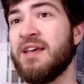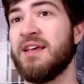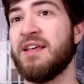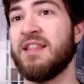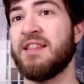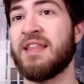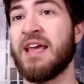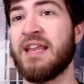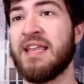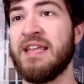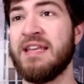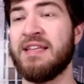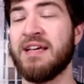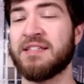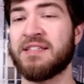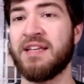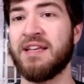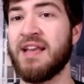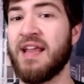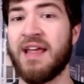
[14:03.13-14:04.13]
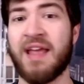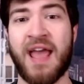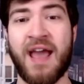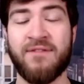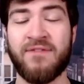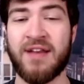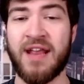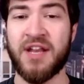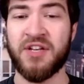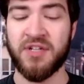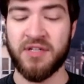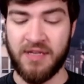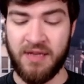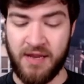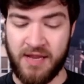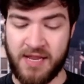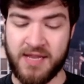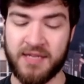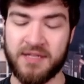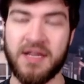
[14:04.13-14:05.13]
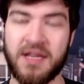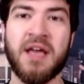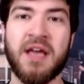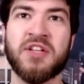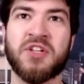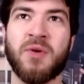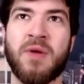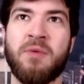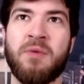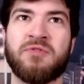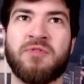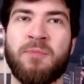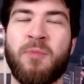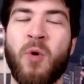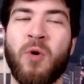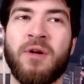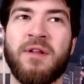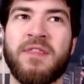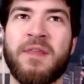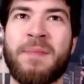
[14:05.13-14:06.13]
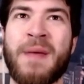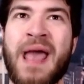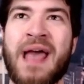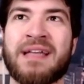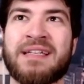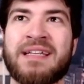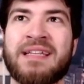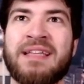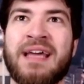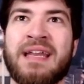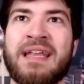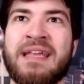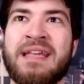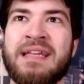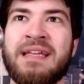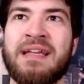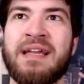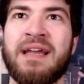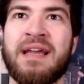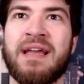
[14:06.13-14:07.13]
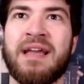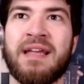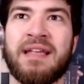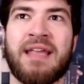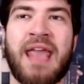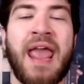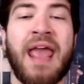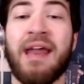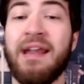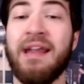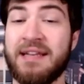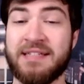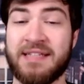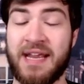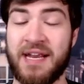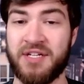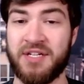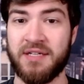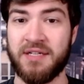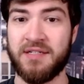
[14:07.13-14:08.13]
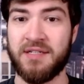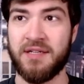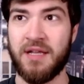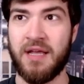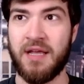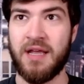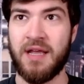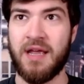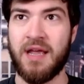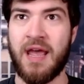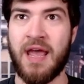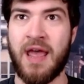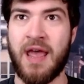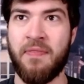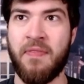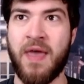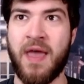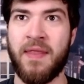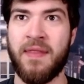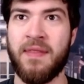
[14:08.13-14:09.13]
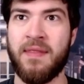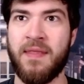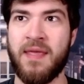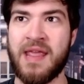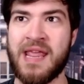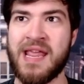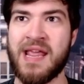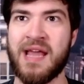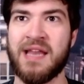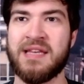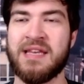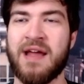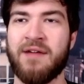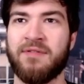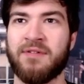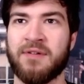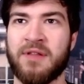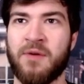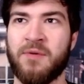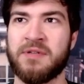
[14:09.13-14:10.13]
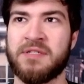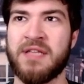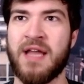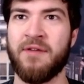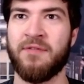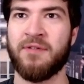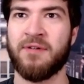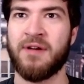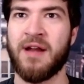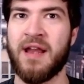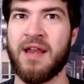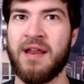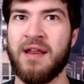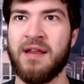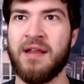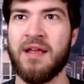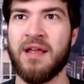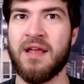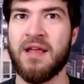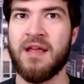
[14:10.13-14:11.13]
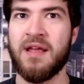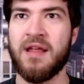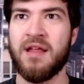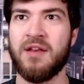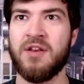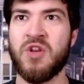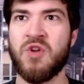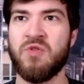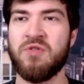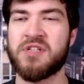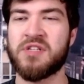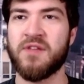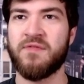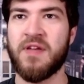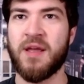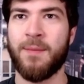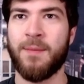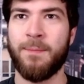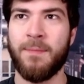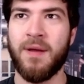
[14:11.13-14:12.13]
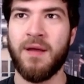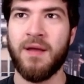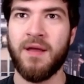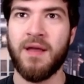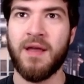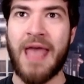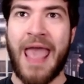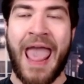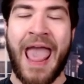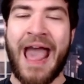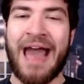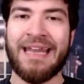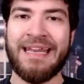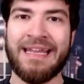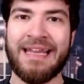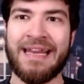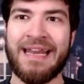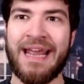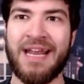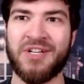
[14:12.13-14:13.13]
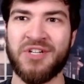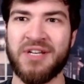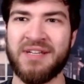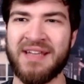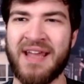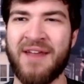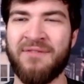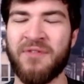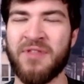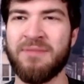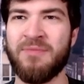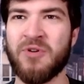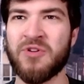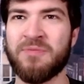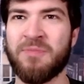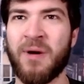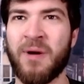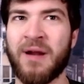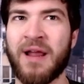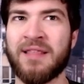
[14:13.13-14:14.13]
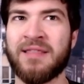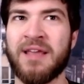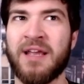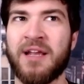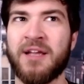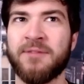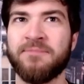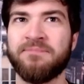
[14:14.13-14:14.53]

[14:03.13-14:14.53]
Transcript: that he doesn't have an agent. So it was reported in the past that he canned his agent, and then there was never any news of him adding an agent. And for the most part, the